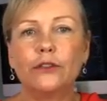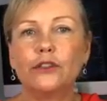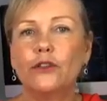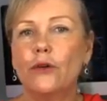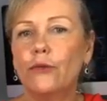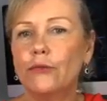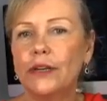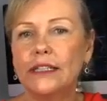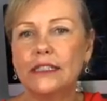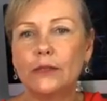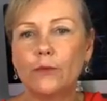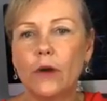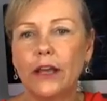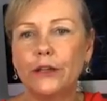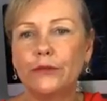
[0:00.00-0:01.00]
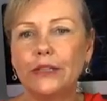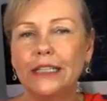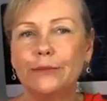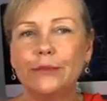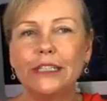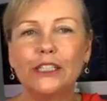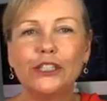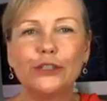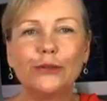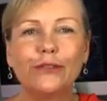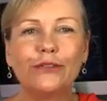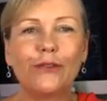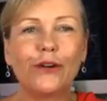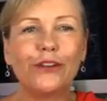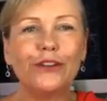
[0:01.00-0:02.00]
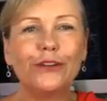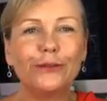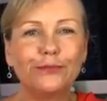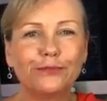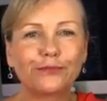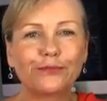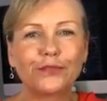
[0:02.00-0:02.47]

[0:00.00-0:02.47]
There's no reason why you need me to do it for you.